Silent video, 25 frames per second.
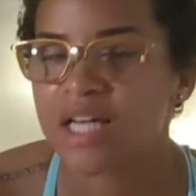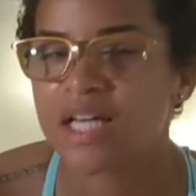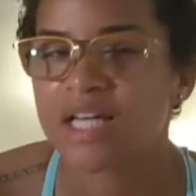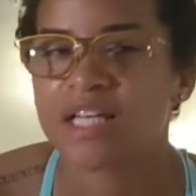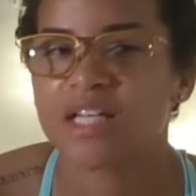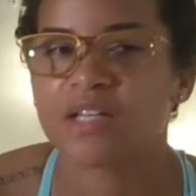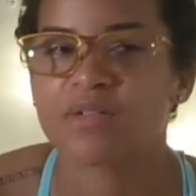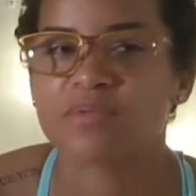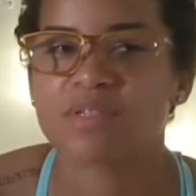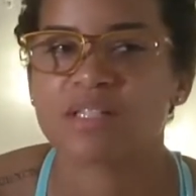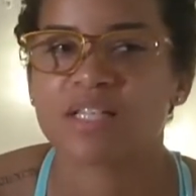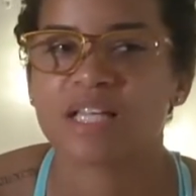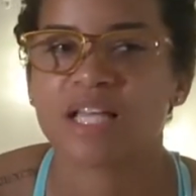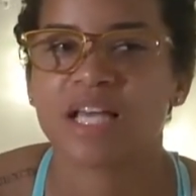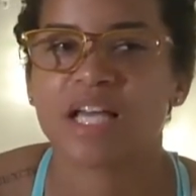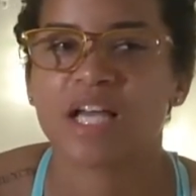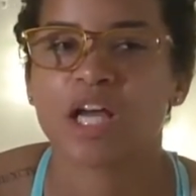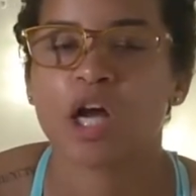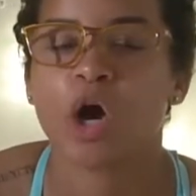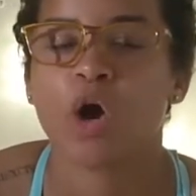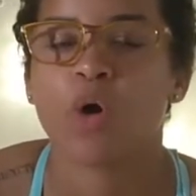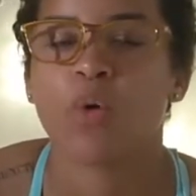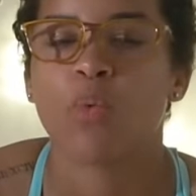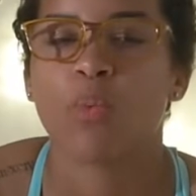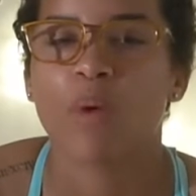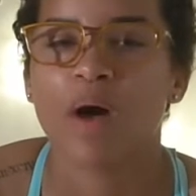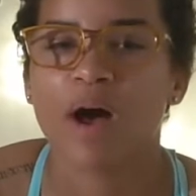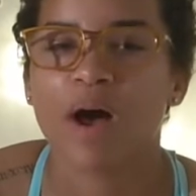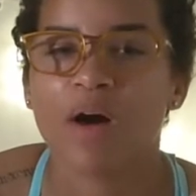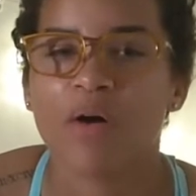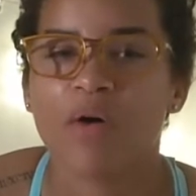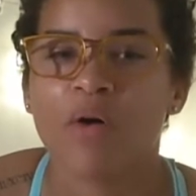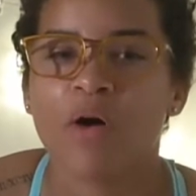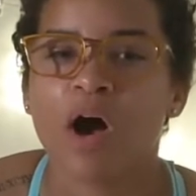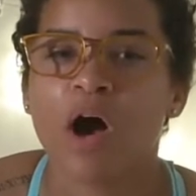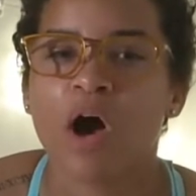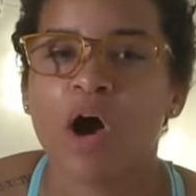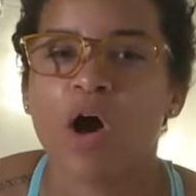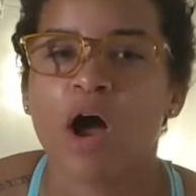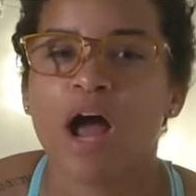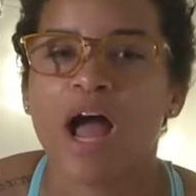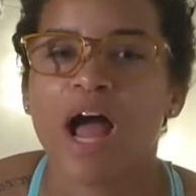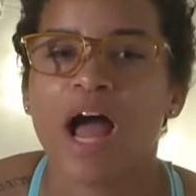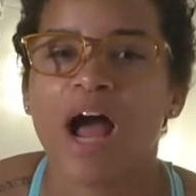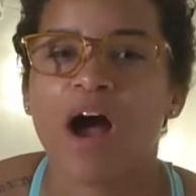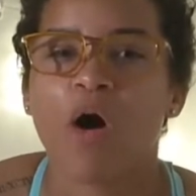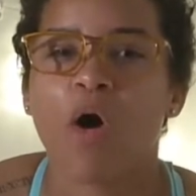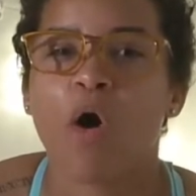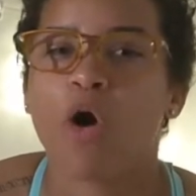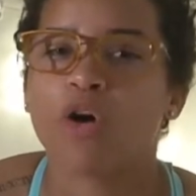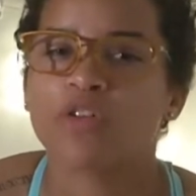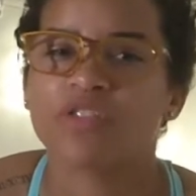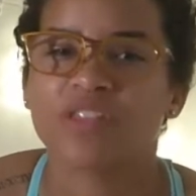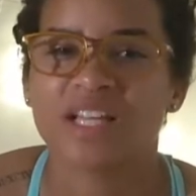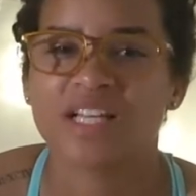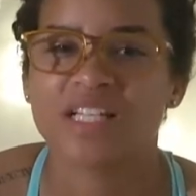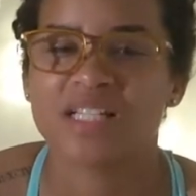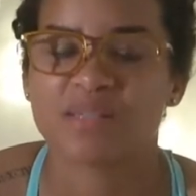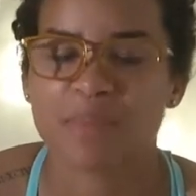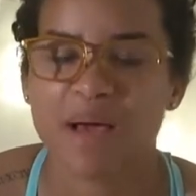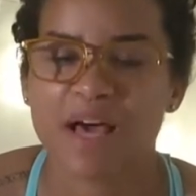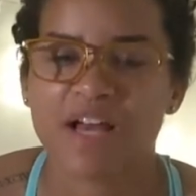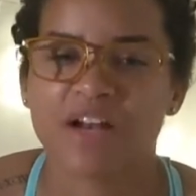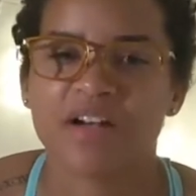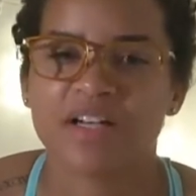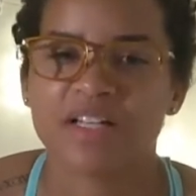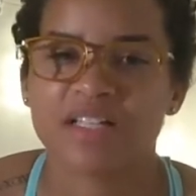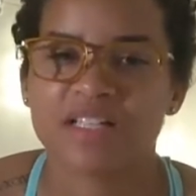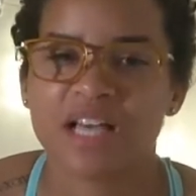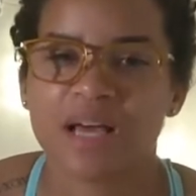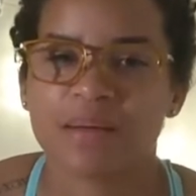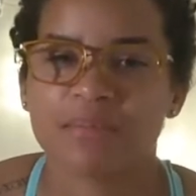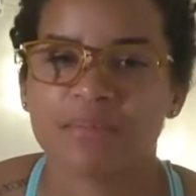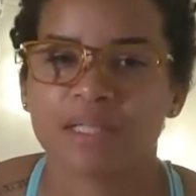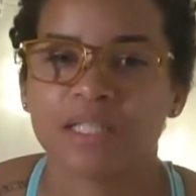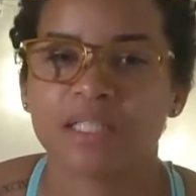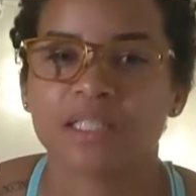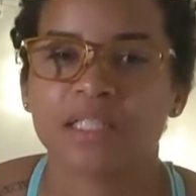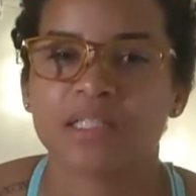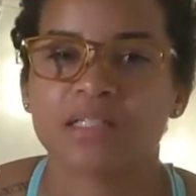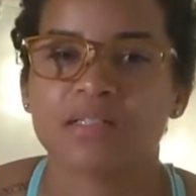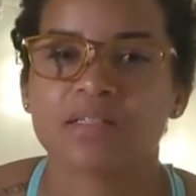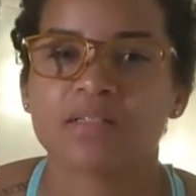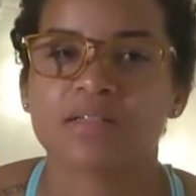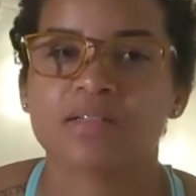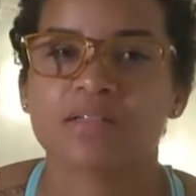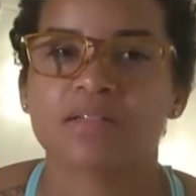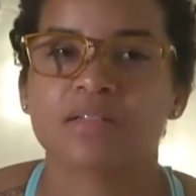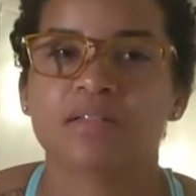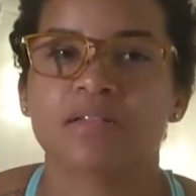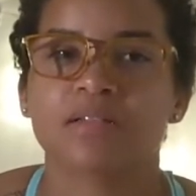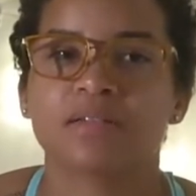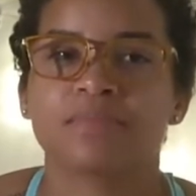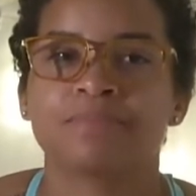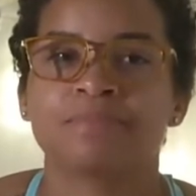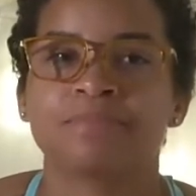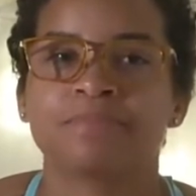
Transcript: And he was like, well, all things matter at a time like this.